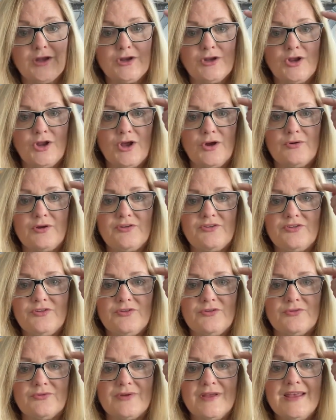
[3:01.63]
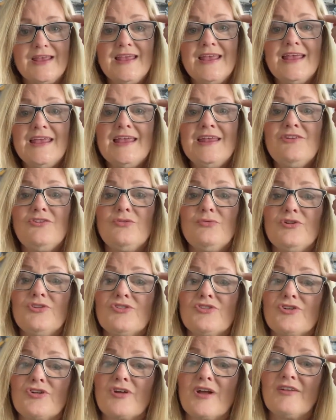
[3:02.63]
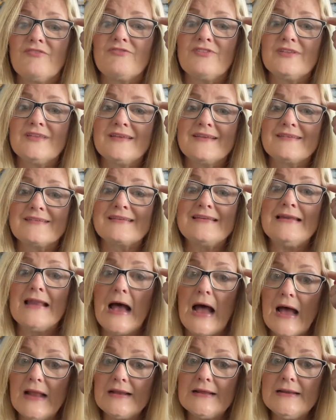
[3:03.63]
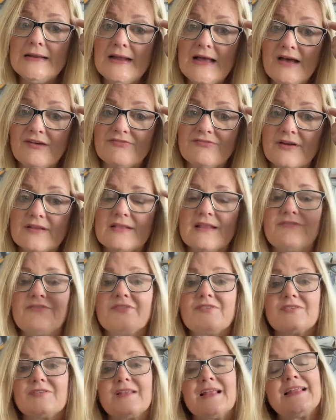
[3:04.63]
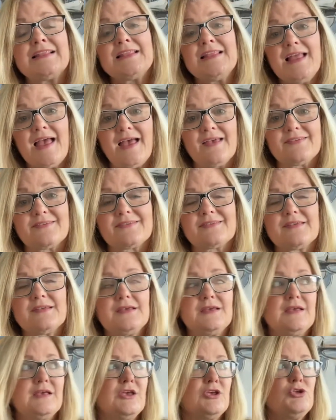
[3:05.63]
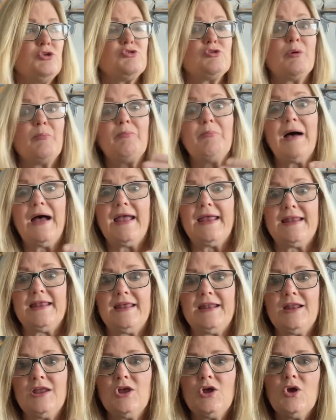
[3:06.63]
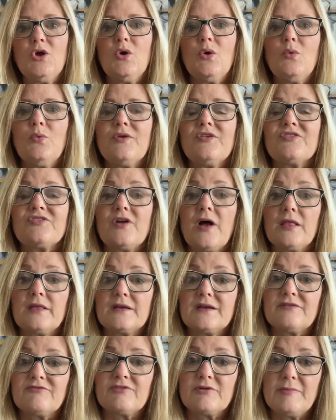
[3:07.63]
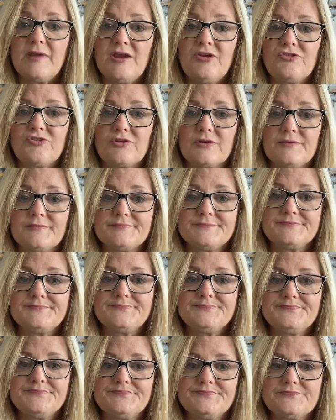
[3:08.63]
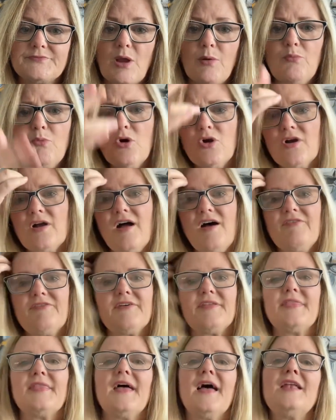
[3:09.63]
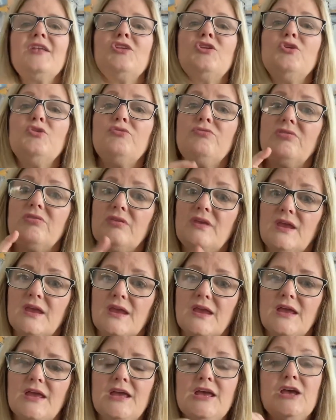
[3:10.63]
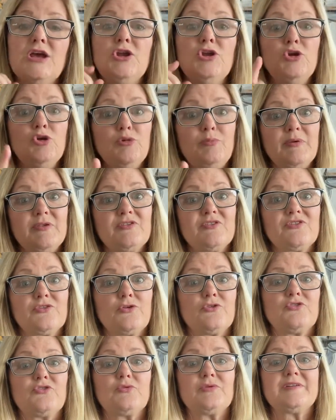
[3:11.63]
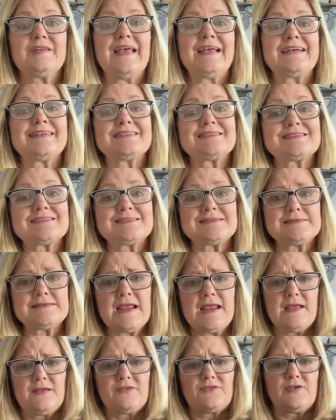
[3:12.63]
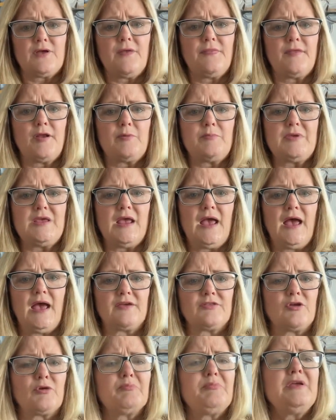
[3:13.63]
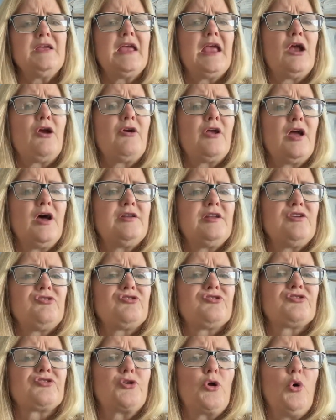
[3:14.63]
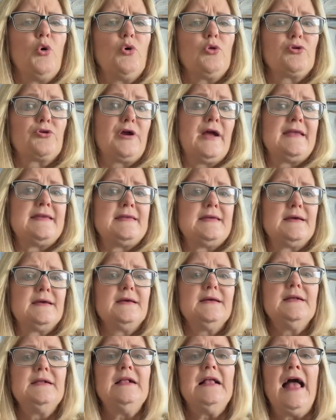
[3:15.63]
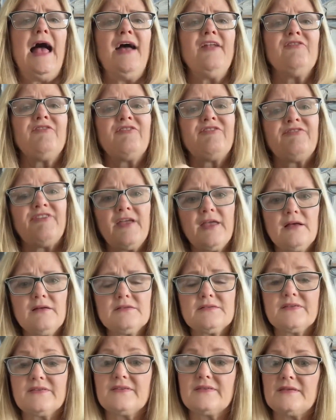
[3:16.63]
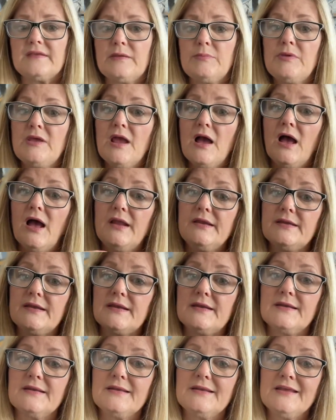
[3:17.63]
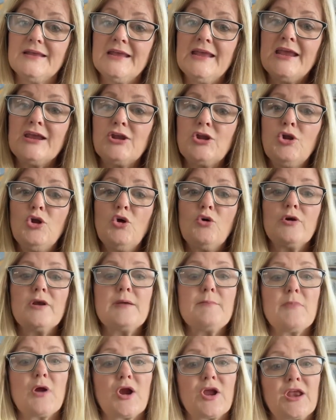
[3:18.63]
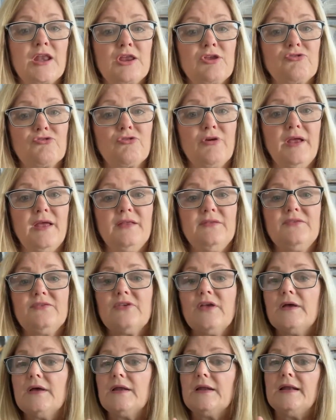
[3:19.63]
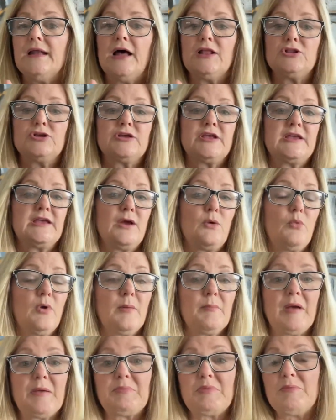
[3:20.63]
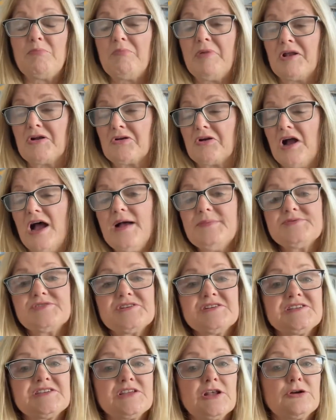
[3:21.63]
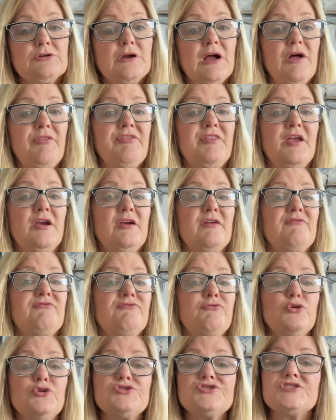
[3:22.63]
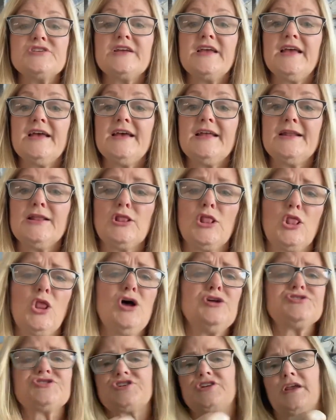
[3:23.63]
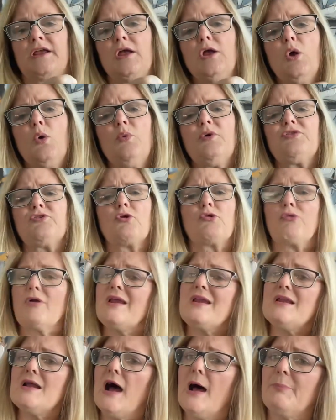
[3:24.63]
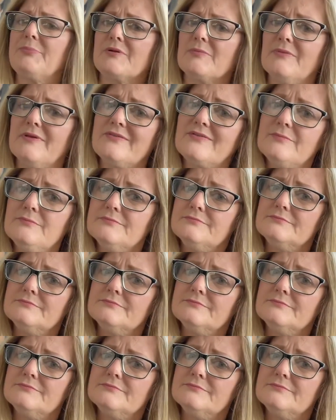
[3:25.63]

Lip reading: know it too. Intuition or gut feeling is not enough unless you combine it with solid information. More often than you'd think, new business owners will take a stance on their BHAG, their big, hairy, audacious goal or idea, and fail to see beyond it, ignoring marketing trends, not looking at what might be better options that are out there, and forging ahead and launching with great optimism,